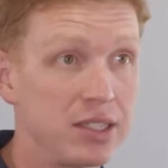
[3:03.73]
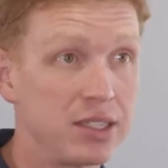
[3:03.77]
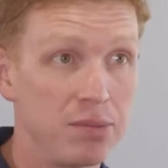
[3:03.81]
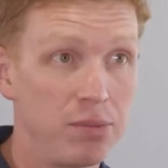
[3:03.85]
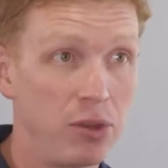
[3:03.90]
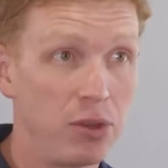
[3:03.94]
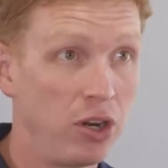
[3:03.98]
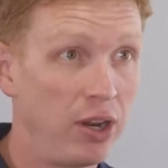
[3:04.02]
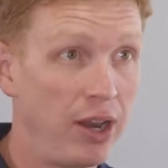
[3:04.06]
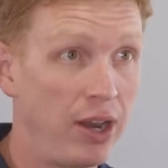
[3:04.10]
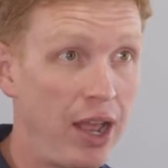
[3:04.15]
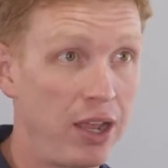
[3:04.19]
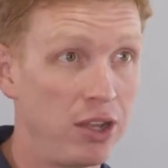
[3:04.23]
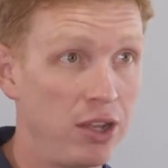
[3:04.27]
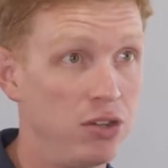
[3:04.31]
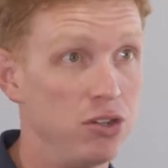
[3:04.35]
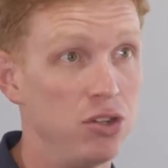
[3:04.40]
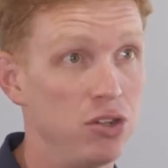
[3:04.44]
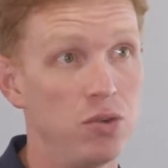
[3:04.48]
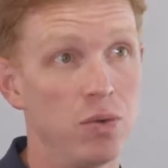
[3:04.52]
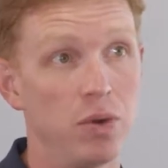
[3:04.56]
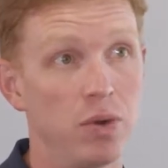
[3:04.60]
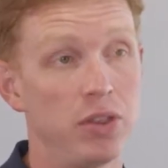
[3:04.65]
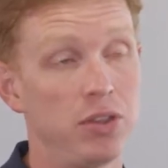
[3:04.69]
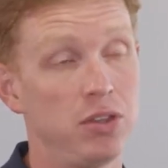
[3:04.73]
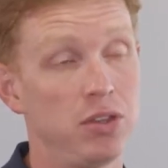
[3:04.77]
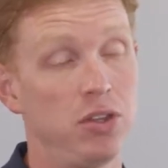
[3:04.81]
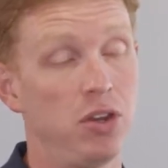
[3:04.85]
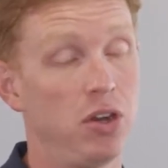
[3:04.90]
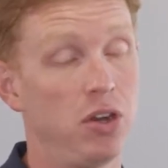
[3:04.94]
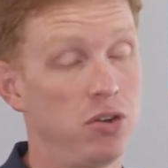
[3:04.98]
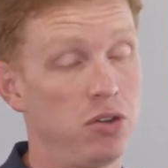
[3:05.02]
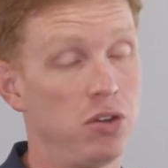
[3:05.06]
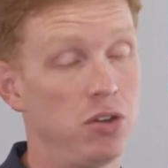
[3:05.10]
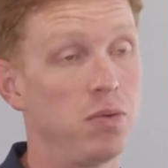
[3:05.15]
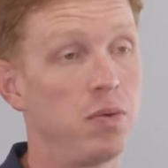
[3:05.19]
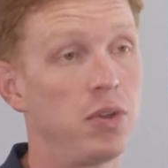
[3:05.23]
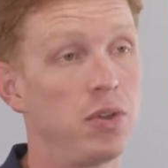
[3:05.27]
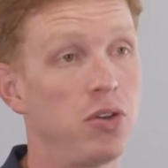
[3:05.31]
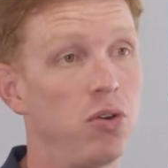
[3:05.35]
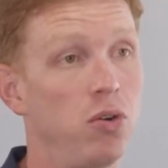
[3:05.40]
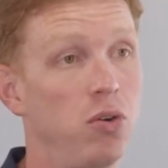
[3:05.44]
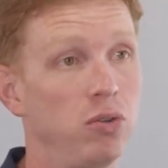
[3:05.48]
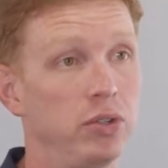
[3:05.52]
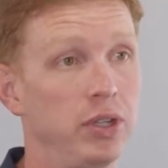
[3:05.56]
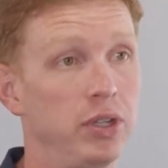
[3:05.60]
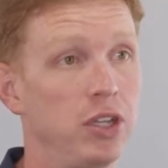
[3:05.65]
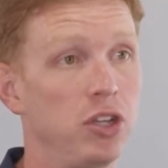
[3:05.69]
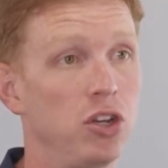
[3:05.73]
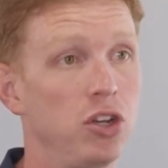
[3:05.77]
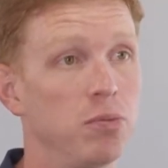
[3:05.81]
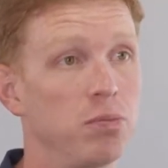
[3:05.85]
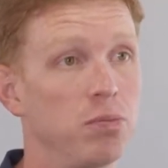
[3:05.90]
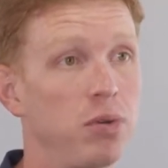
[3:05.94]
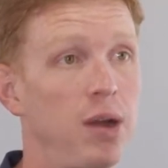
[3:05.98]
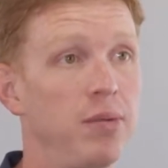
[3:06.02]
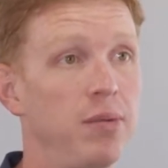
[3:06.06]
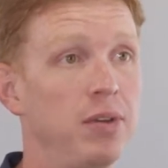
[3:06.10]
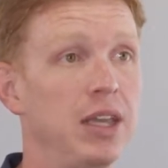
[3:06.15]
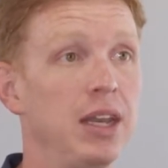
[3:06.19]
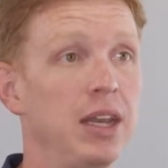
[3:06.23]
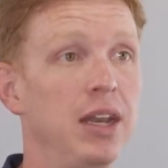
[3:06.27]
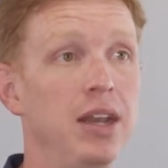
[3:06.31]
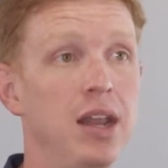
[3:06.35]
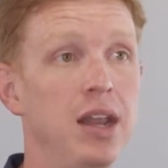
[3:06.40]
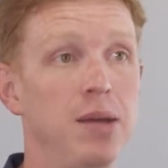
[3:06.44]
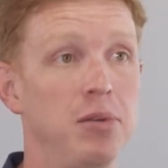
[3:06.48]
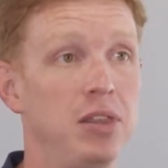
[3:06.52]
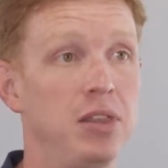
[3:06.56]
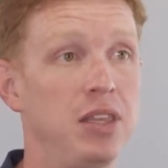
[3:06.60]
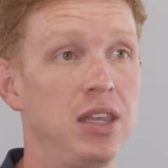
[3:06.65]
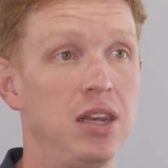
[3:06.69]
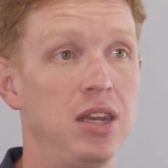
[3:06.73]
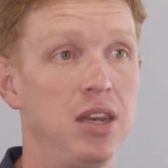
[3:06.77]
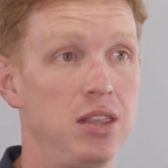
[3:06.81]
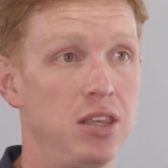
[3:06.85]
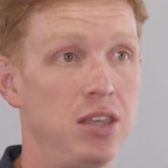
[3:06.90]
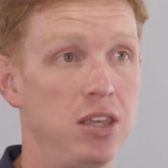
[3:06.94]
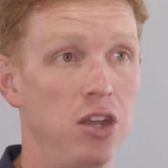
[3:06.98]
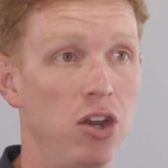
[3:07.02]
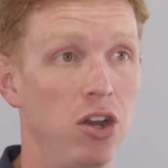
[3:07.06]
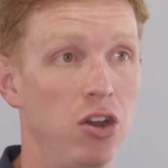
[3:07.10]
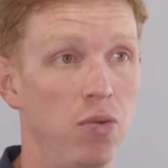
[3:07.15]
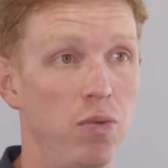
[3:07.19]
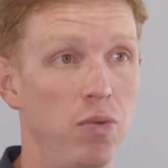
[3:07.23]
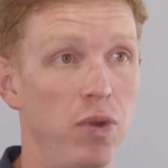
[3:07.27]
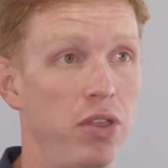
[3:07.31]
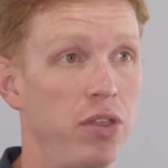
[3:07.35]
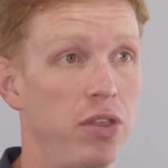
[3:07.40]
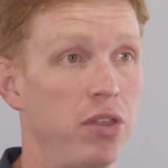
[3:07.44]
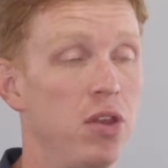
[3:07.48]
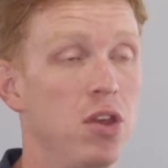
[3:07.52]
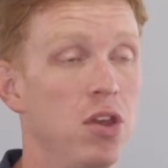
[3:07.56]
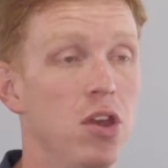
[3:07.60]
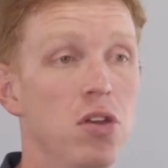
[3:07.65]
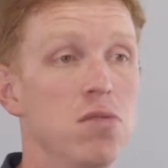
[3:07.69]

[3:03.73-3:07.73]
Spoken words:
depending on how you do with your withholding, you're probably going to end up at the end of the year with